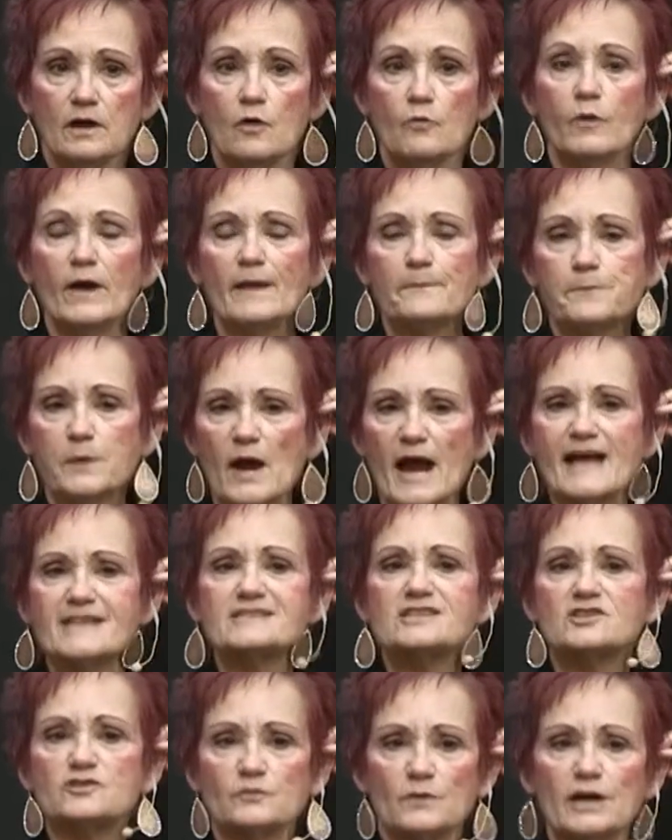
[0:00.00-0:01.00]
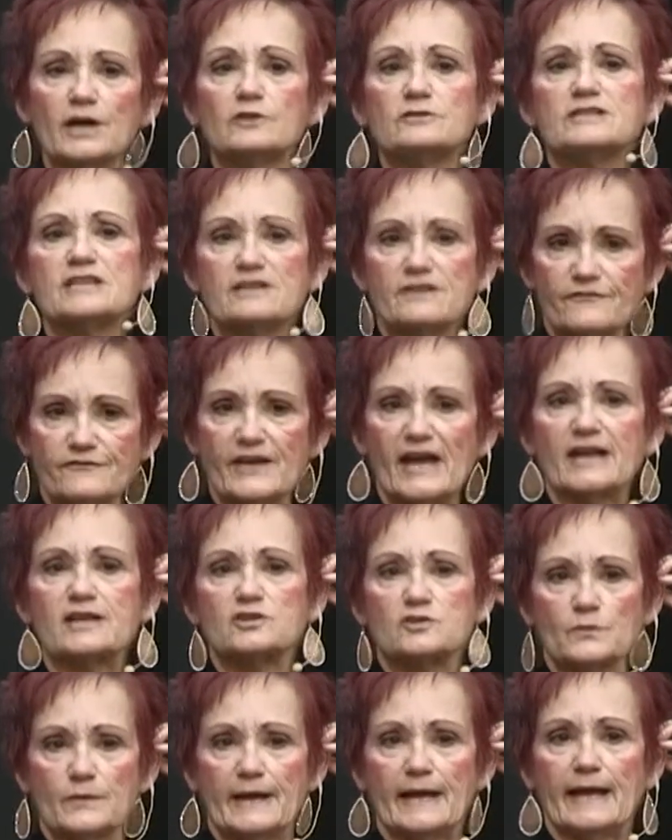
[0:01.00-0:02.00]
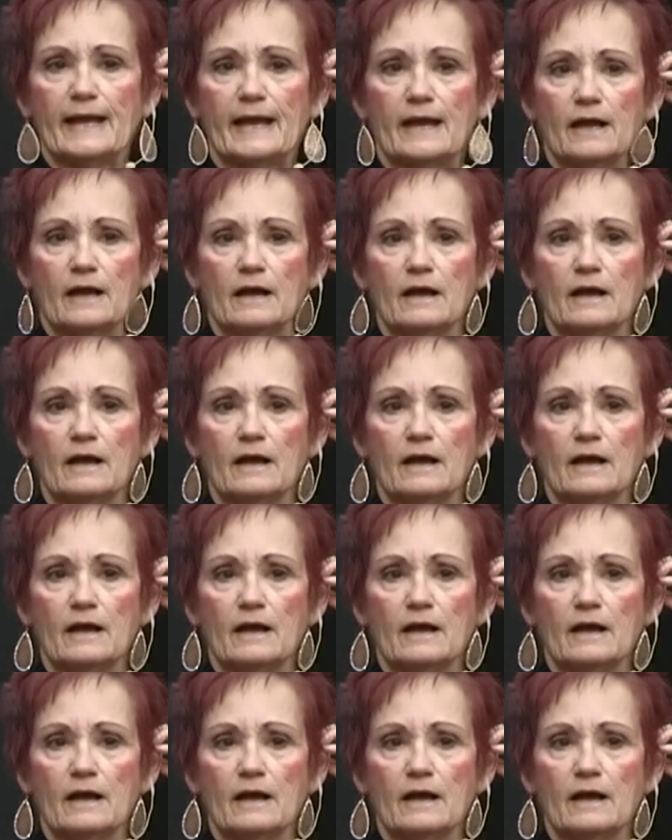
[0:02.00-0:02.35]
We press through to the victory.